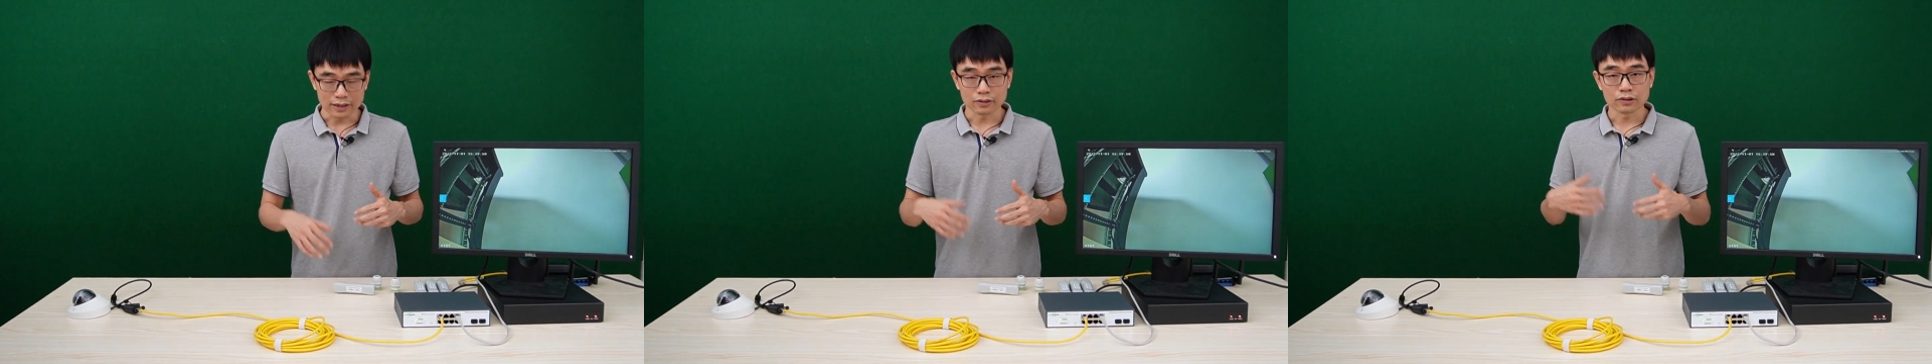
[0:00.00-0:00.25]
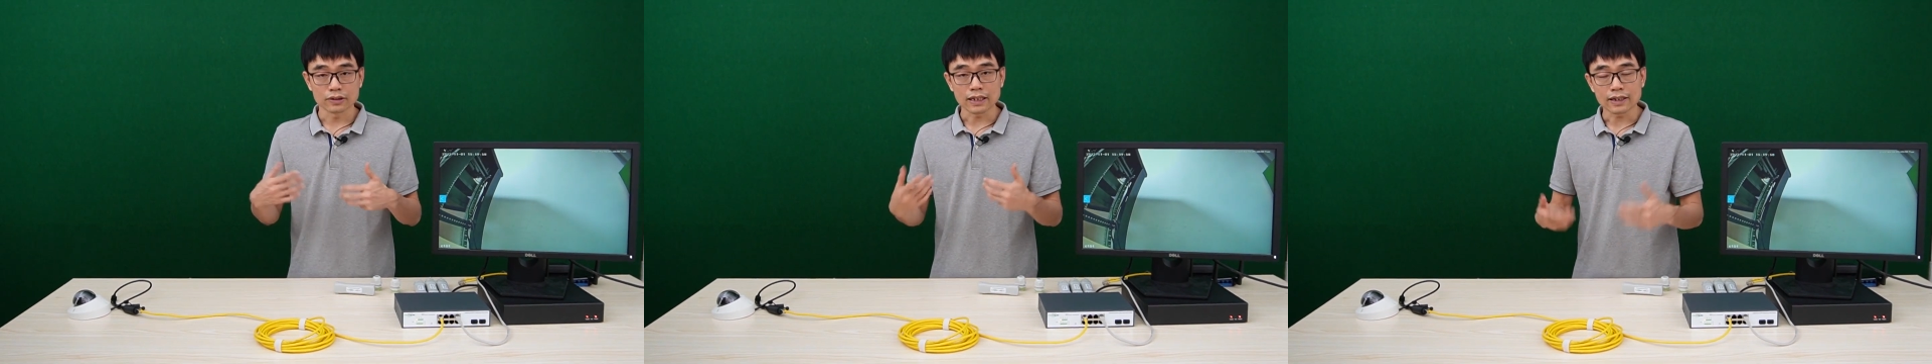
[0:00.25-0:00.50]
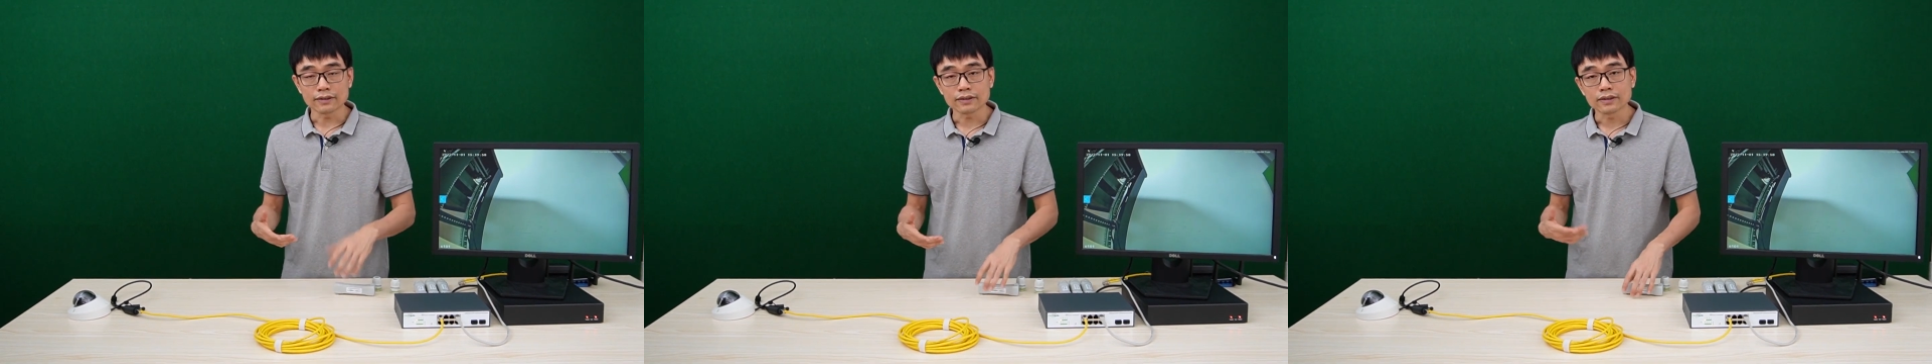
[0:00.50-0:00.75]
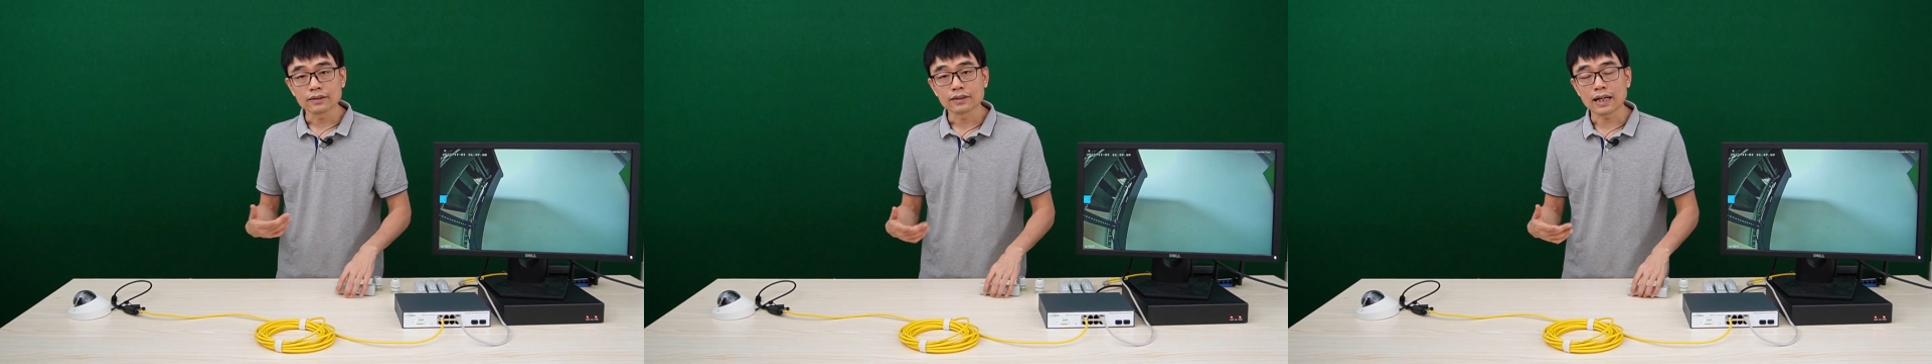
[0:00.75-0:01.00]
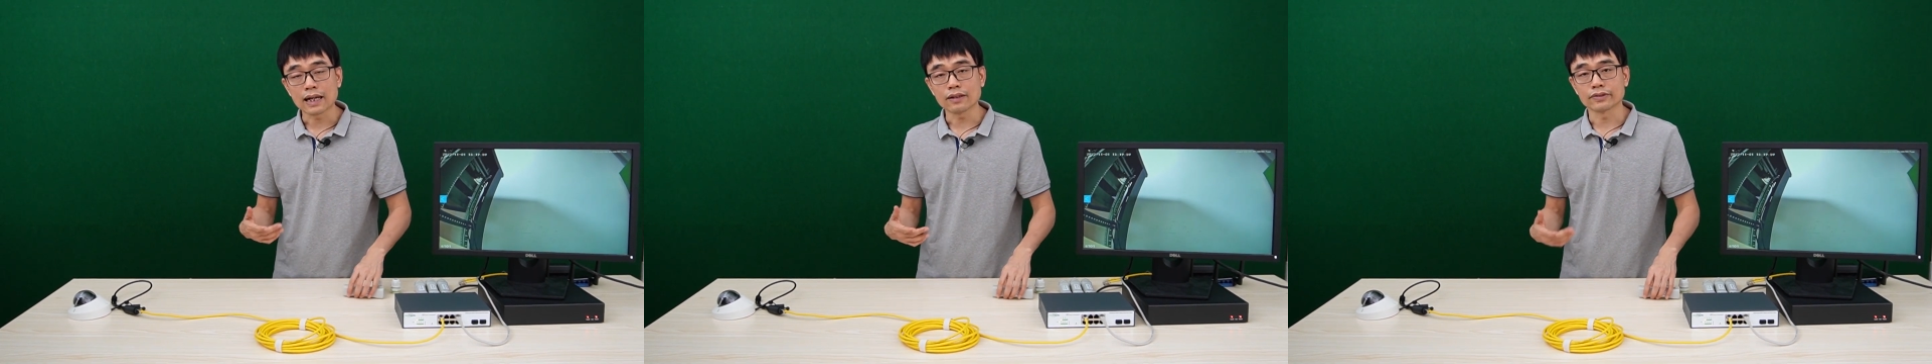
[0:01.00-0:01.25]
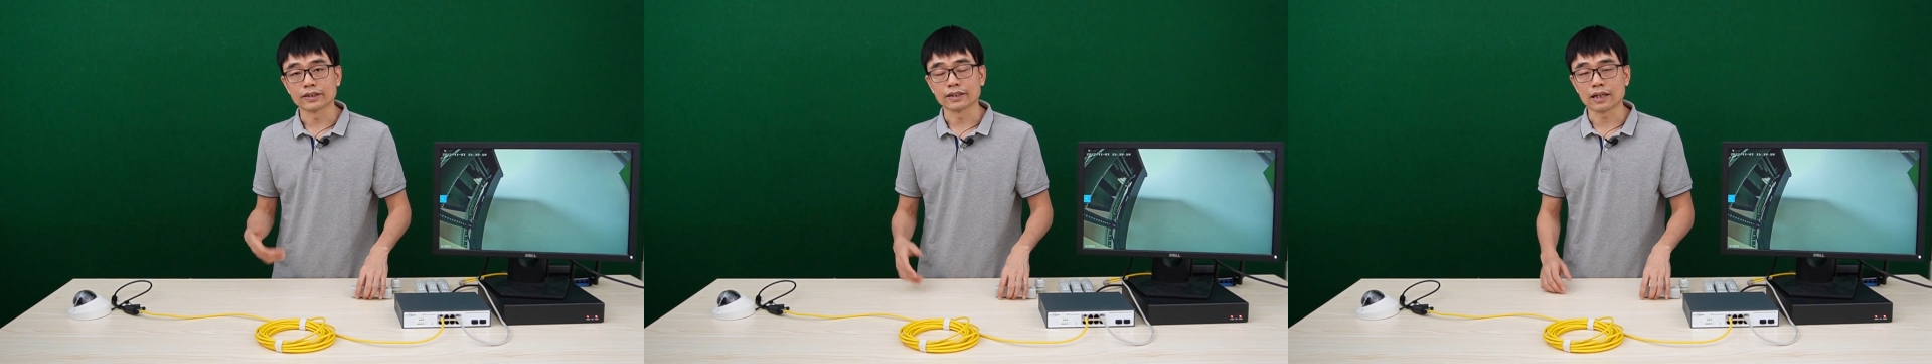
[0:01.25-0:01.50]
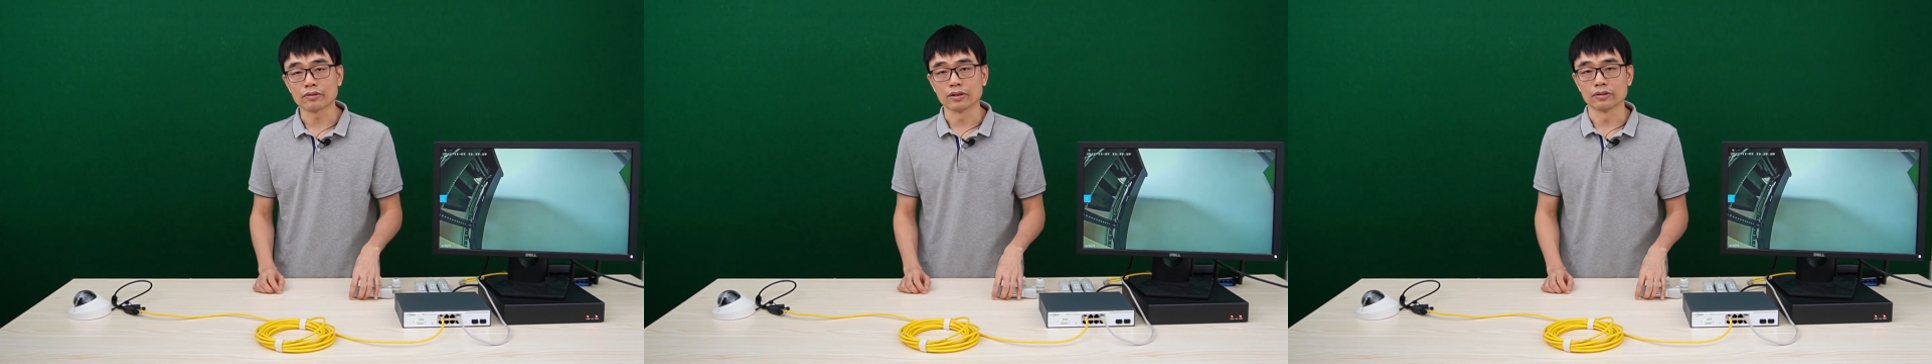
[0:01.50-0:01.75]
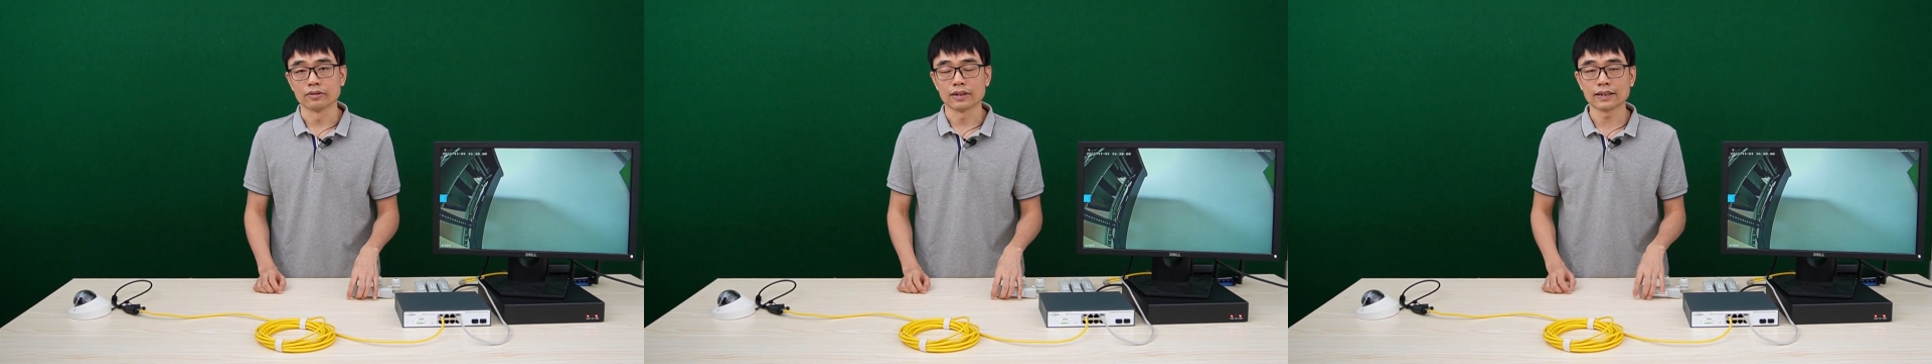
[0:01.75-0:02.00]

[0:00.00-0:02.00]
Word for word: the second kind of scenario,